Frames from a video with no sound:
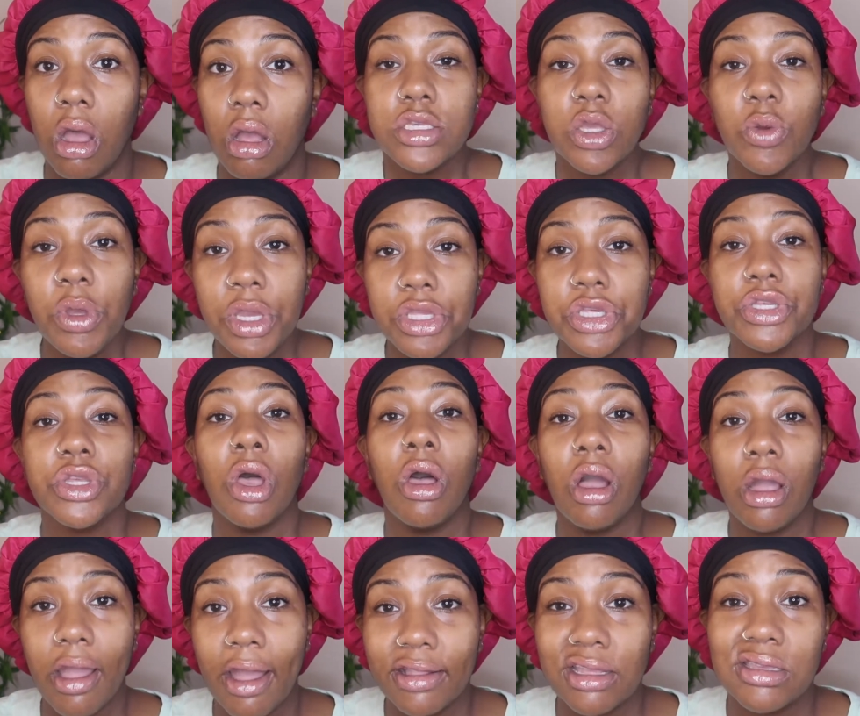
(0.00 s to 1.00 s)
so we can just
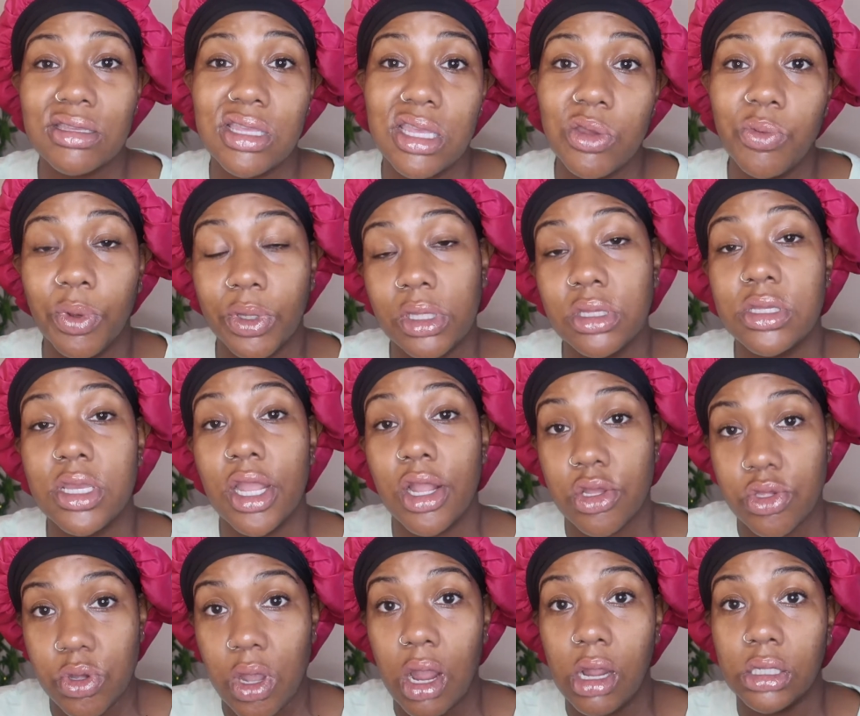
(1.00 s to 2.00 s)
all kind of see what this hair
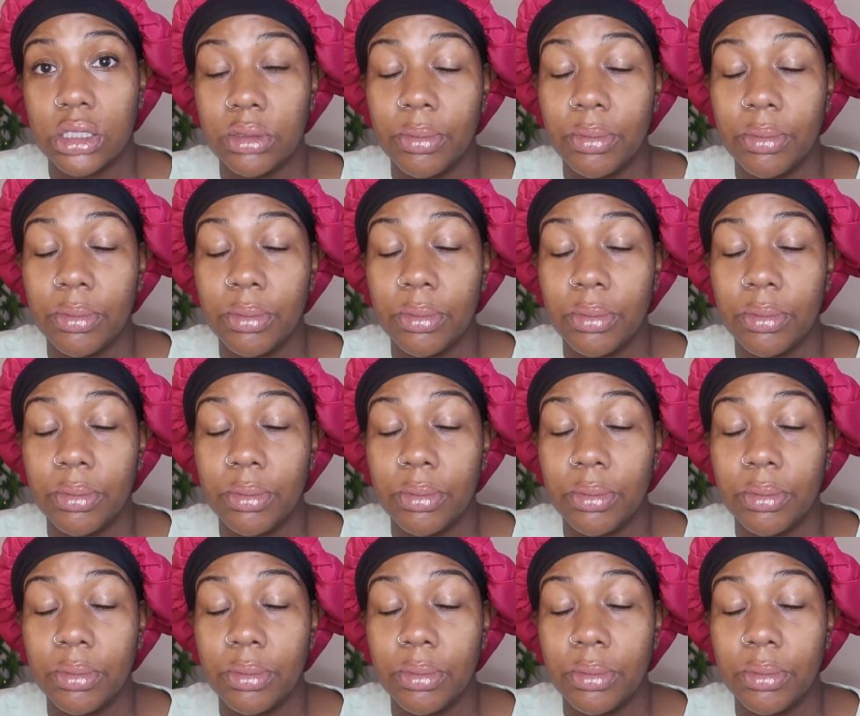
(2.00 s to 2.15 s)
dryer is